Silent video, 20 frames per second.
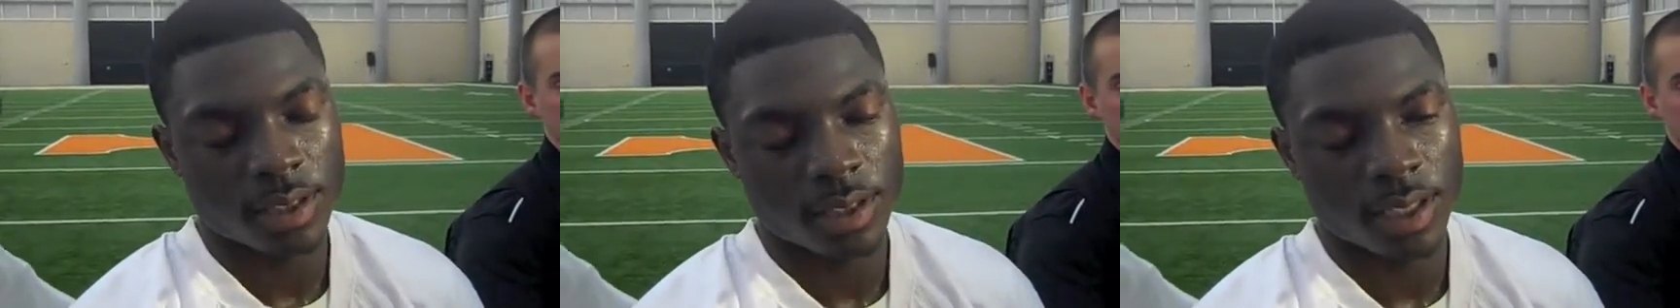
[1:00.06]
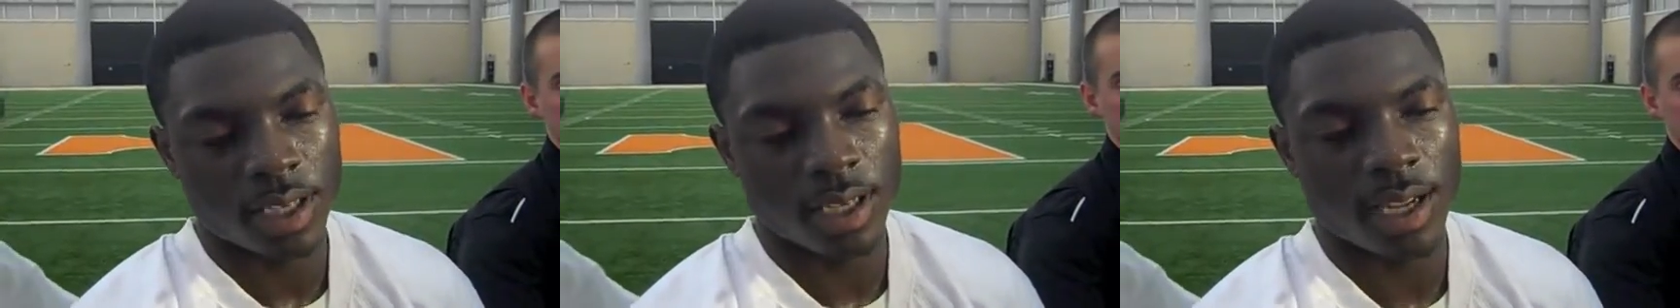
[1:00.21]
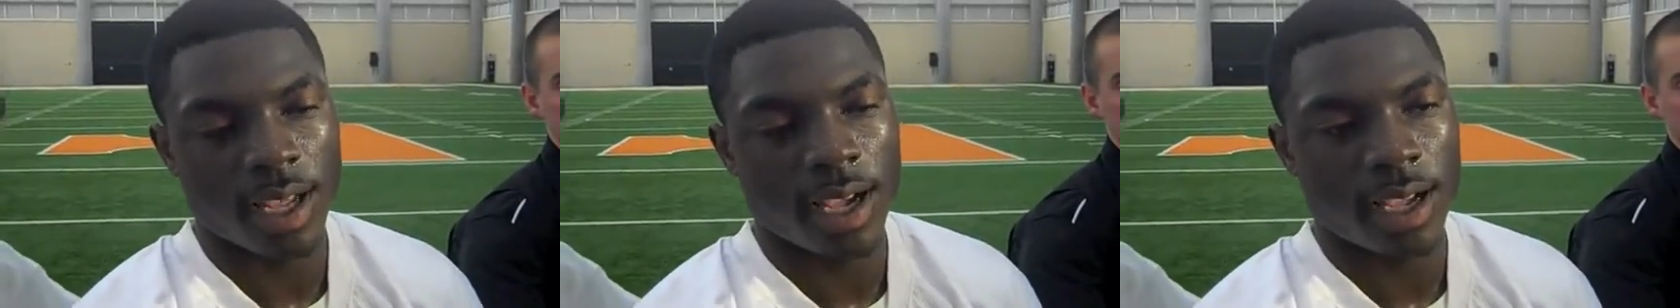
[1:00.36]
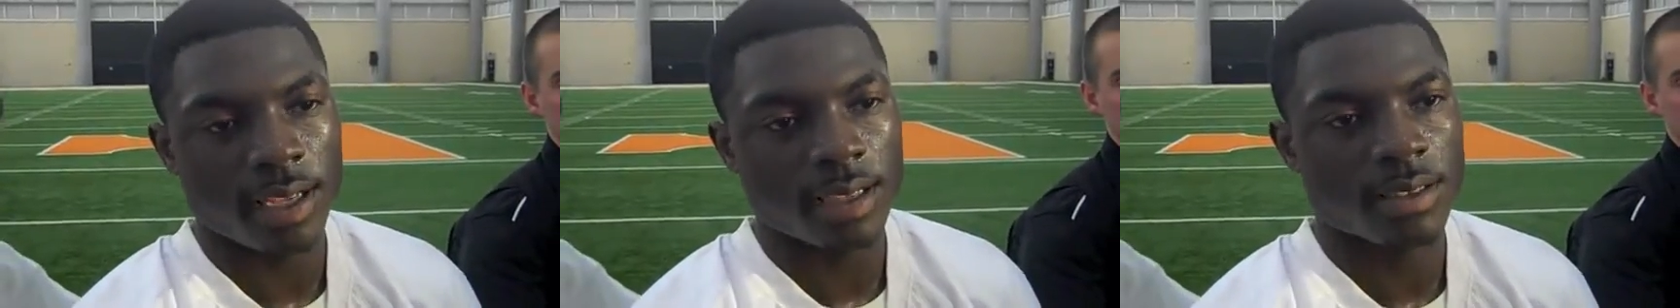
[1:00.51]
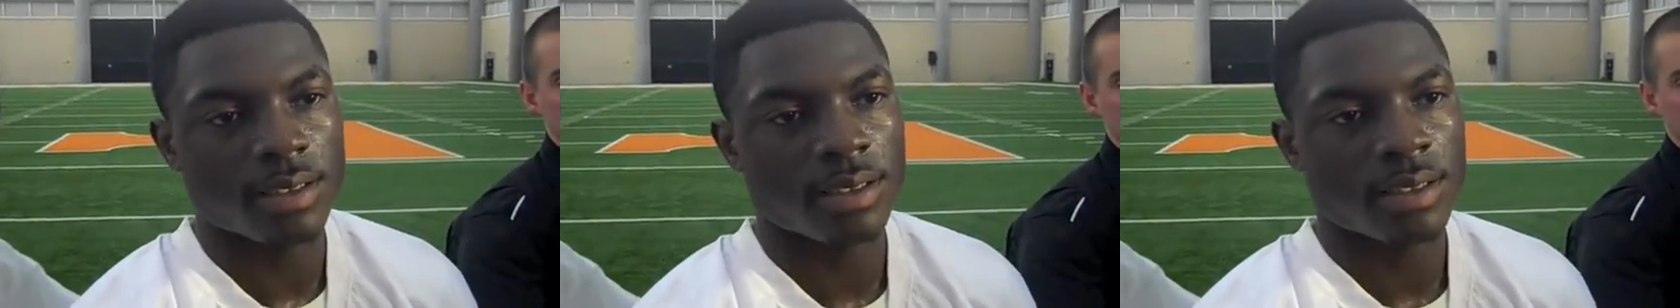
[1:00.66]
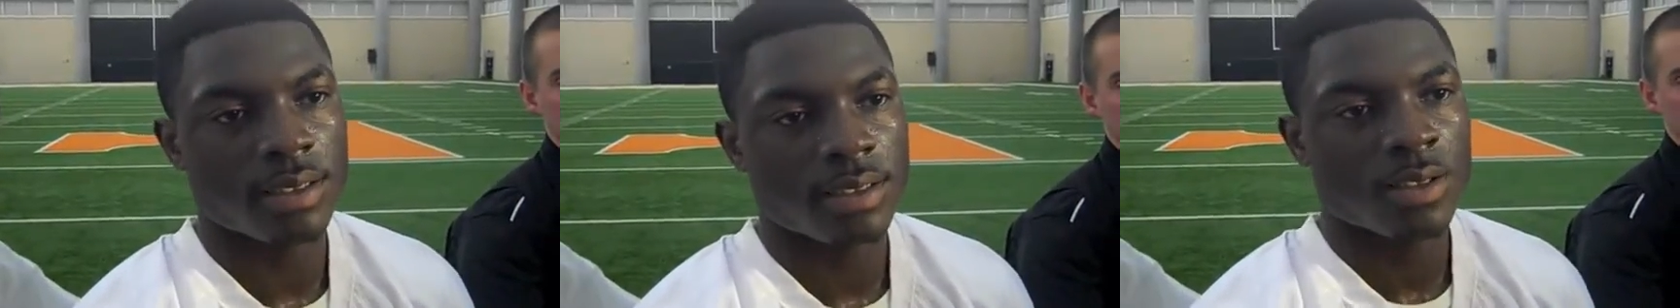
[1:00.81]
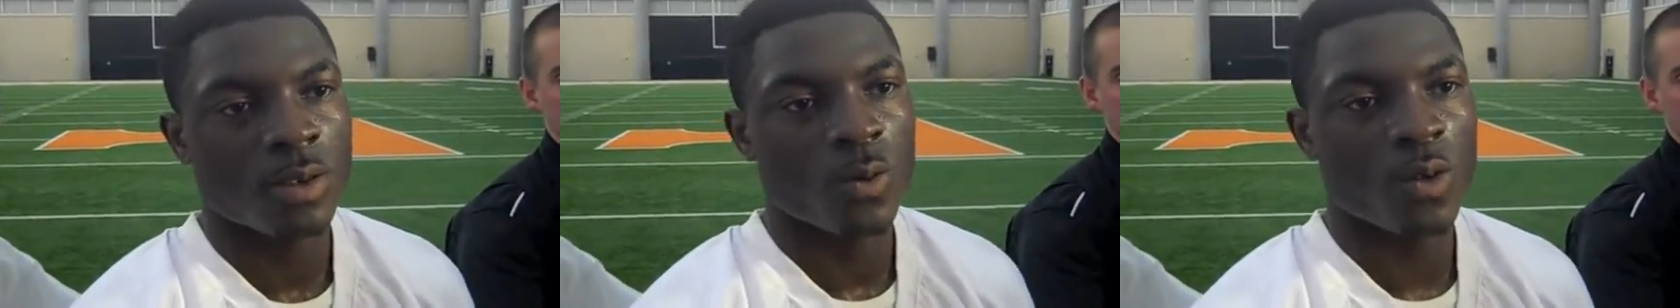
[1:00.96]
a lot.
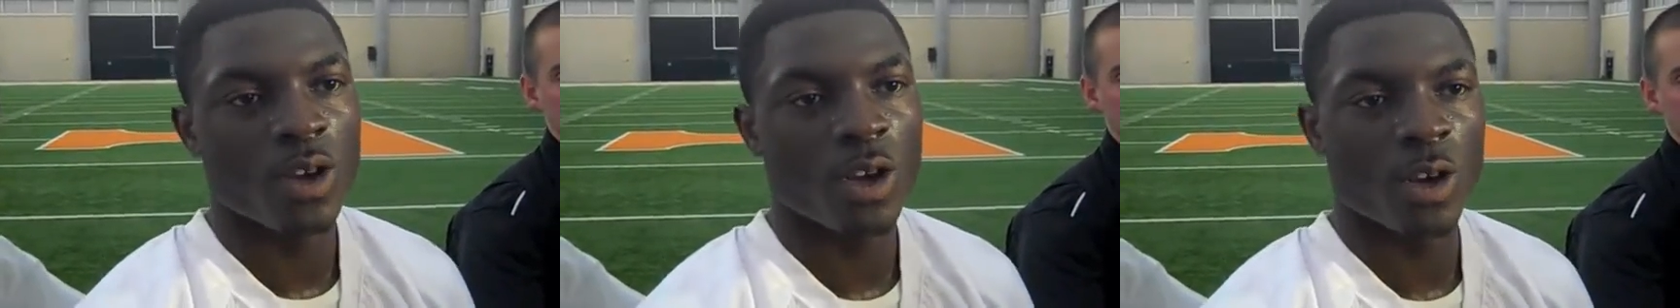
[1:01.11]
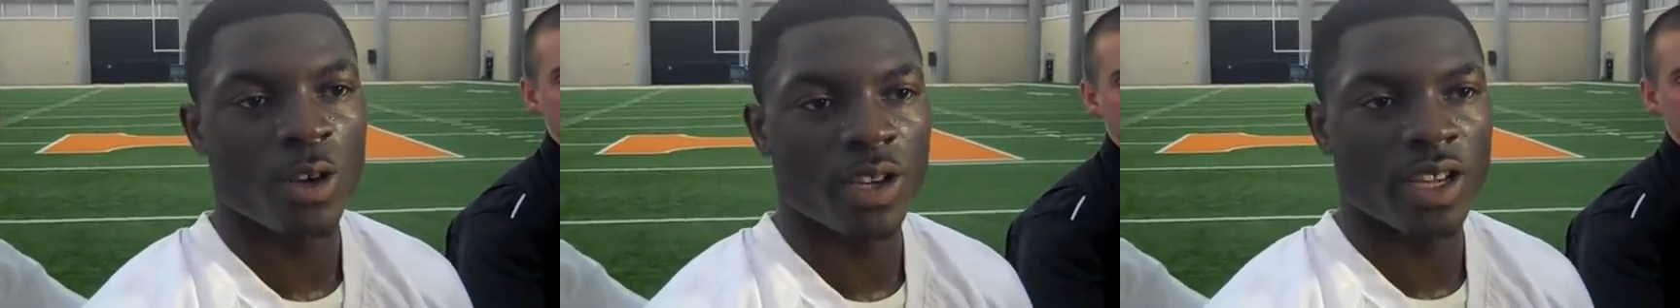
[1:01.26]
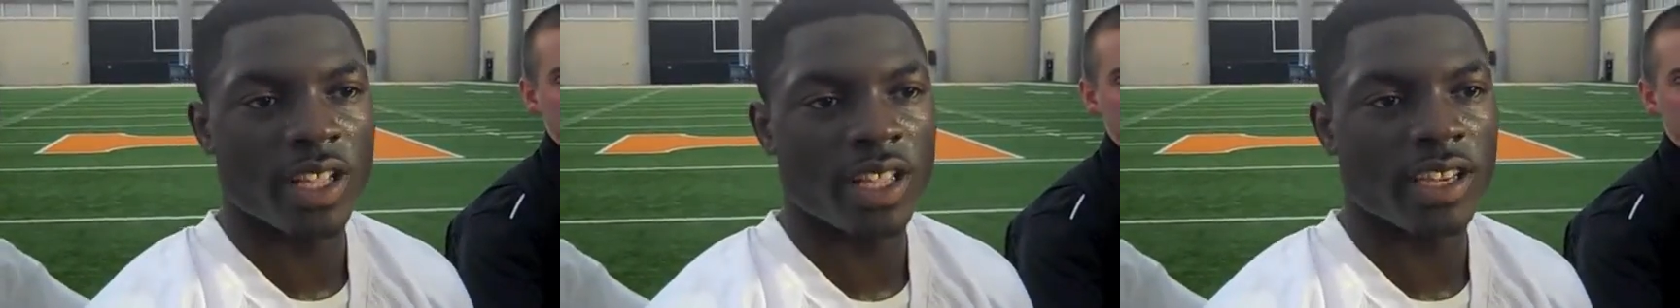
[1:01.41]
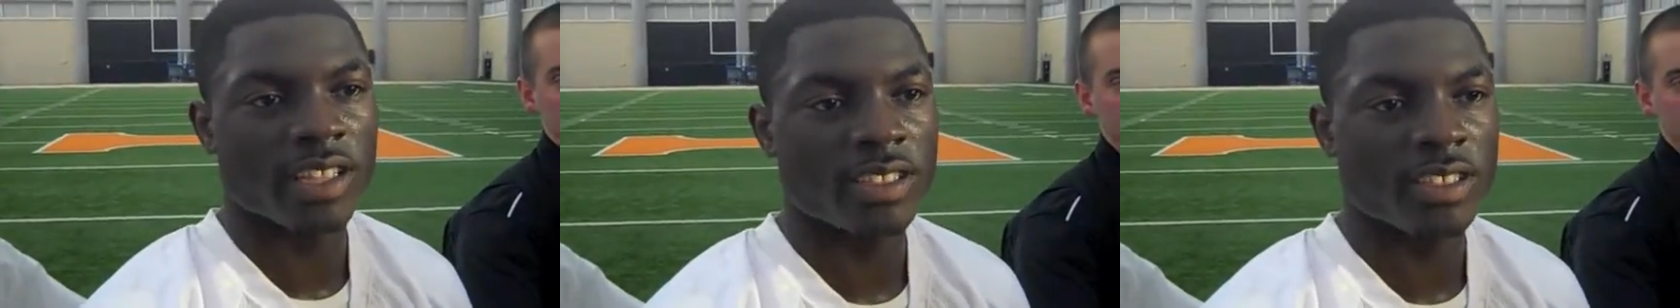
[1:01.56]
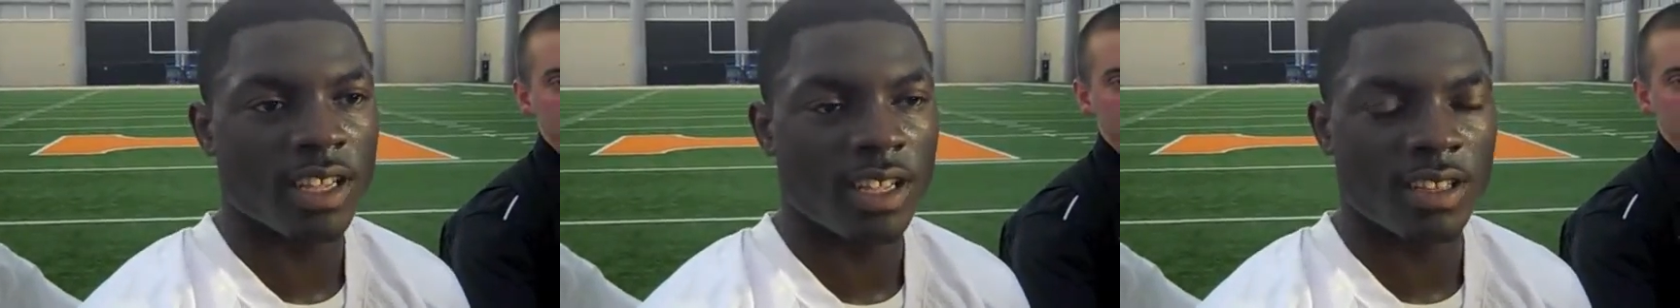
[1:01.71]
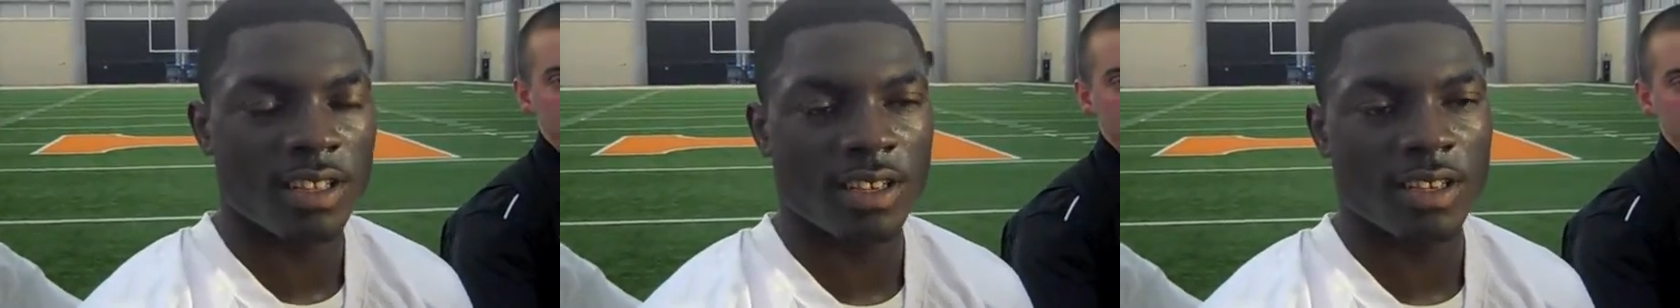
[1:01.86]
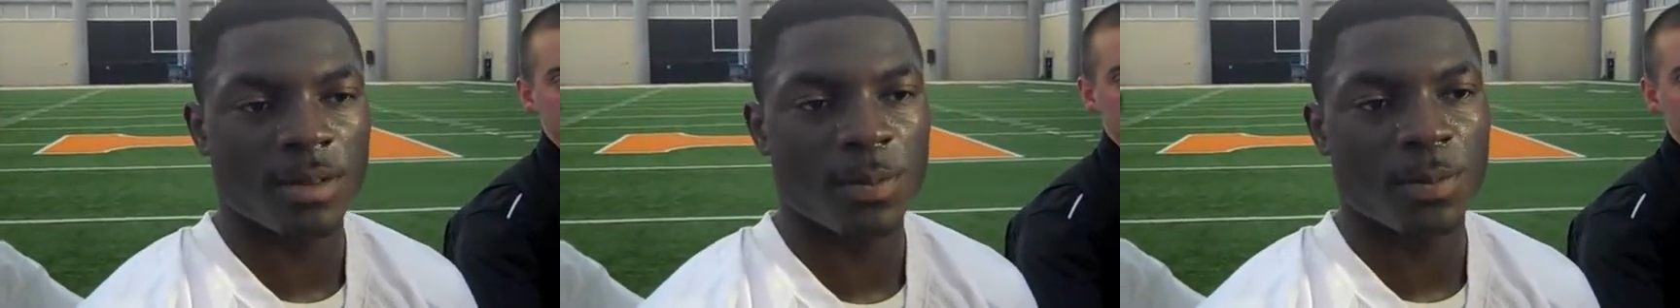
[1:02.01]
We're going to need each
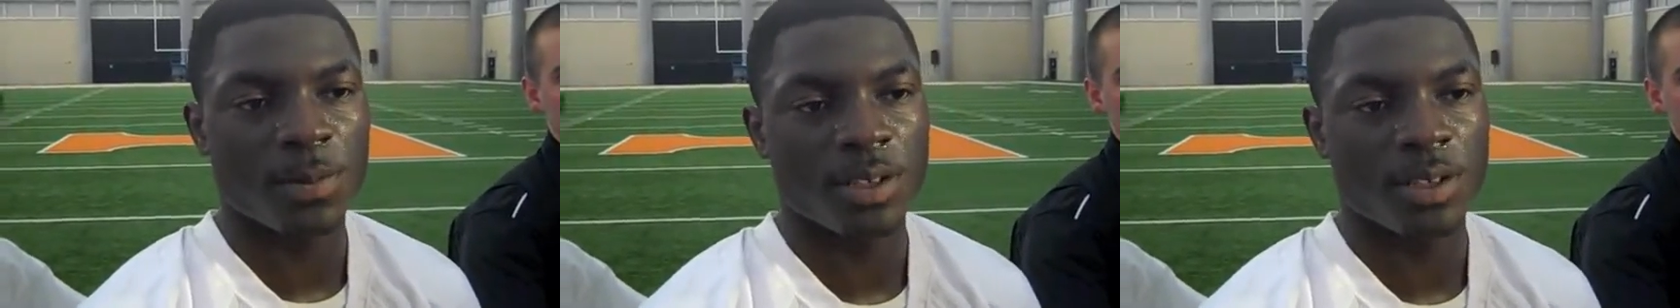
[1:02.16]
other to